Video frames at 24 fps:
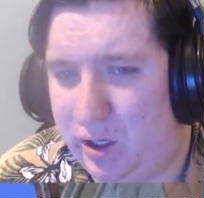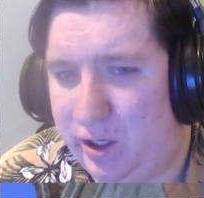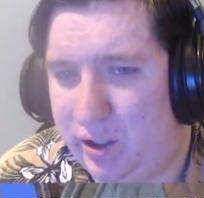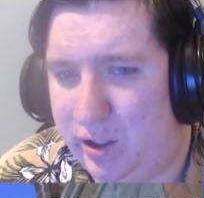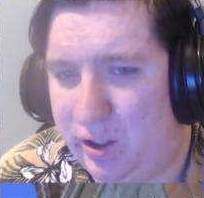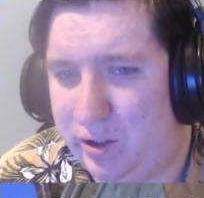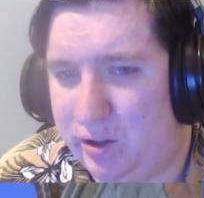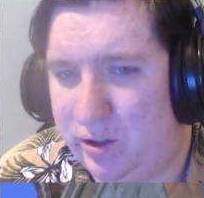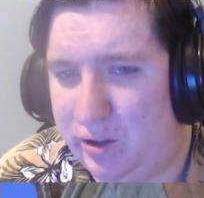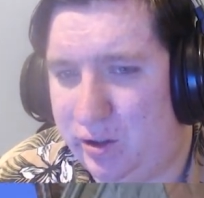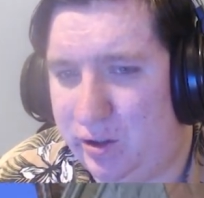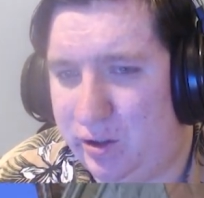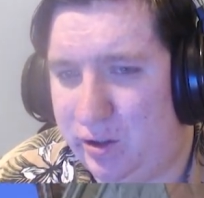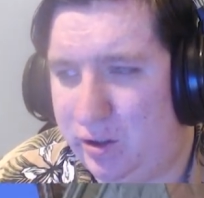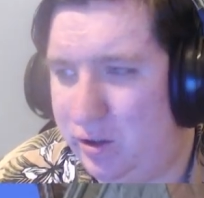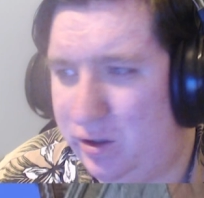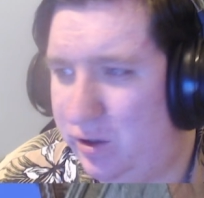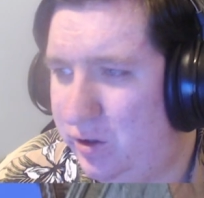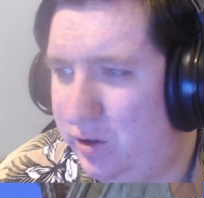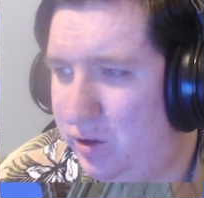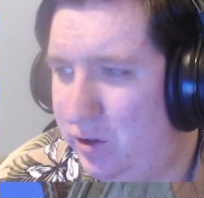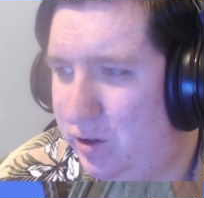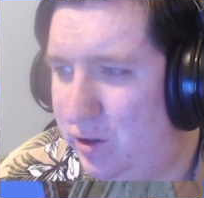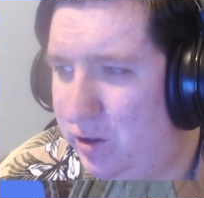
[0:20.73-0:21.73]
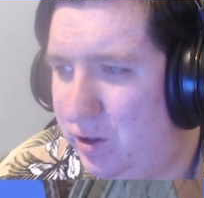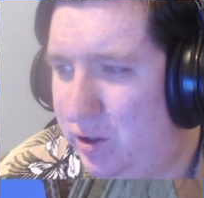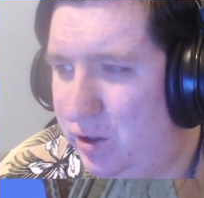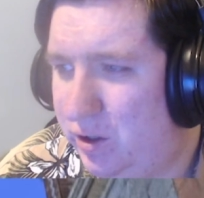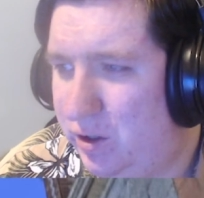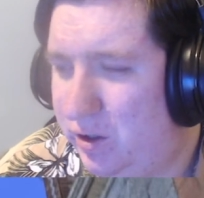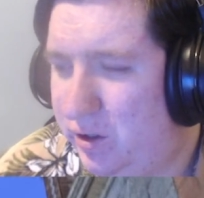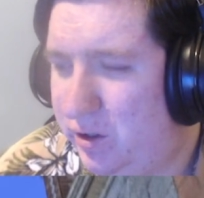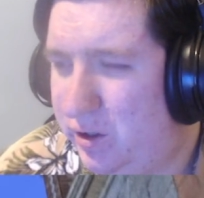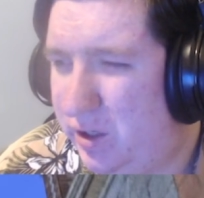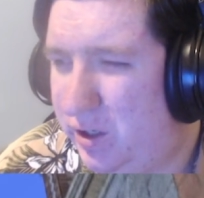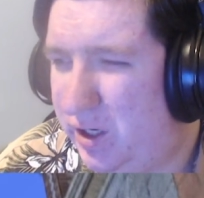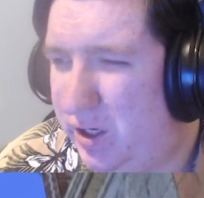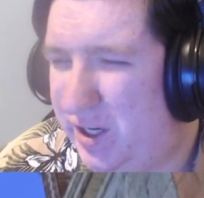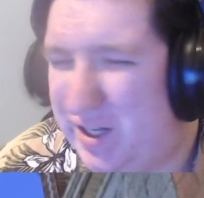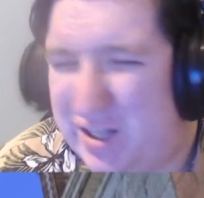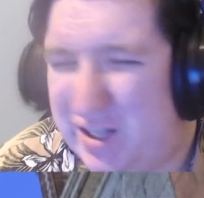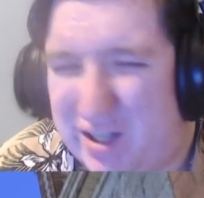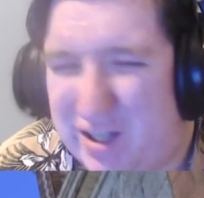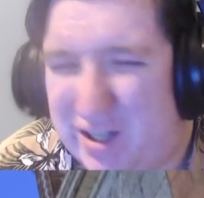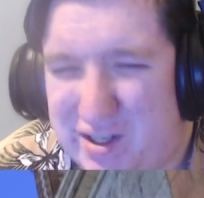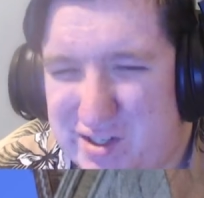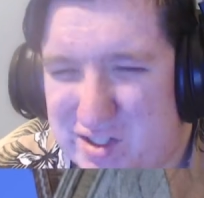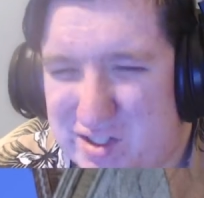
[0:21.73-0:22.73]
I I
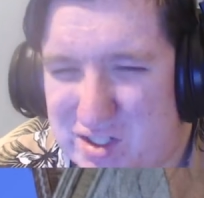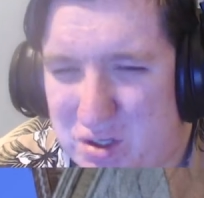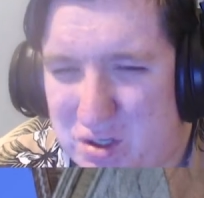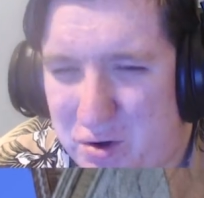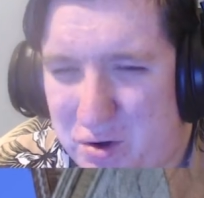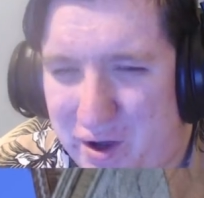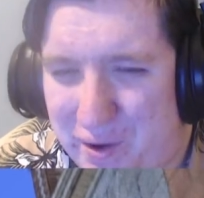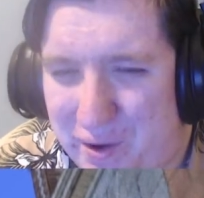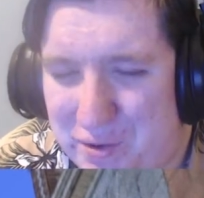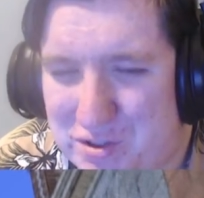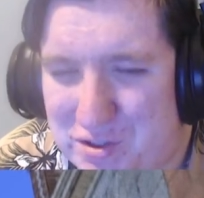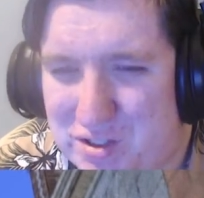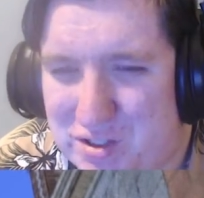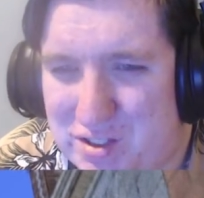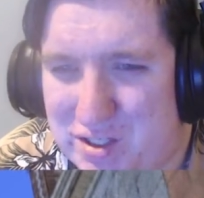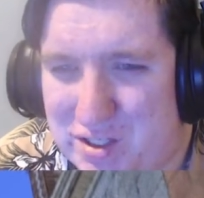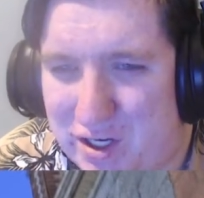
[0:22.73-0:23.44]
can't tell how it's